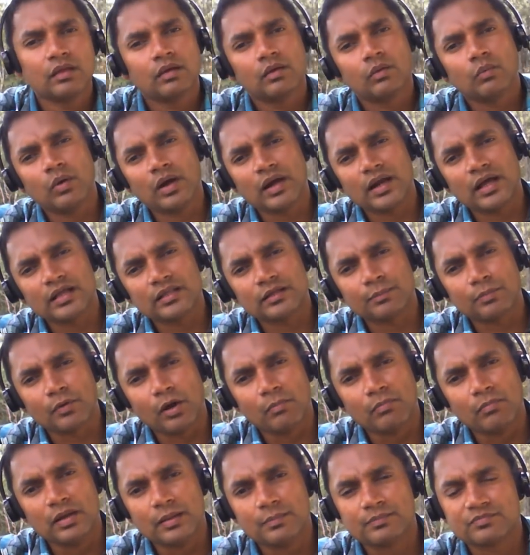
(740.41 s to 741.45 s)
What are the
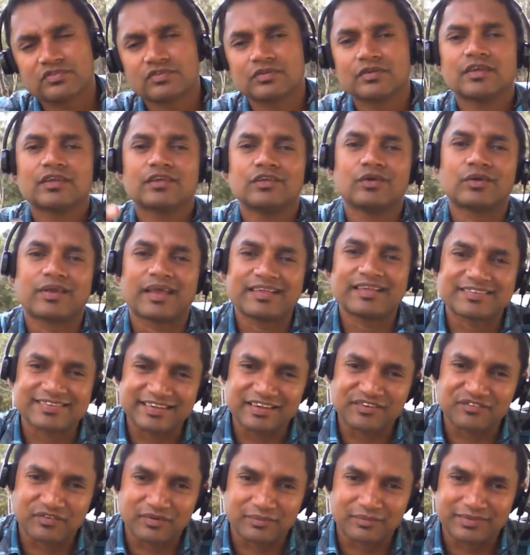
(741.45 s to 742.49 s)
problems? You can see
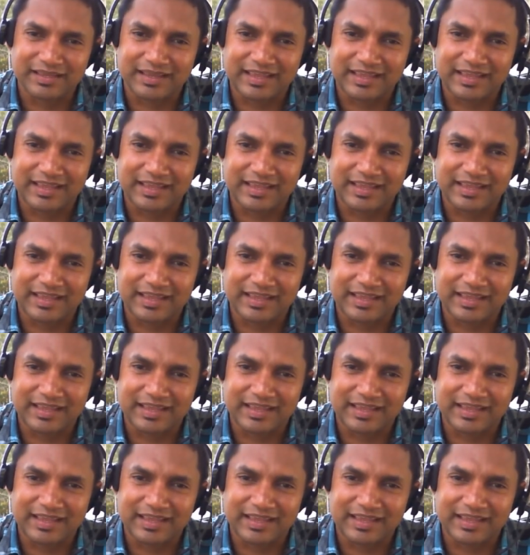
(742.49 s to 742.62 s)
from the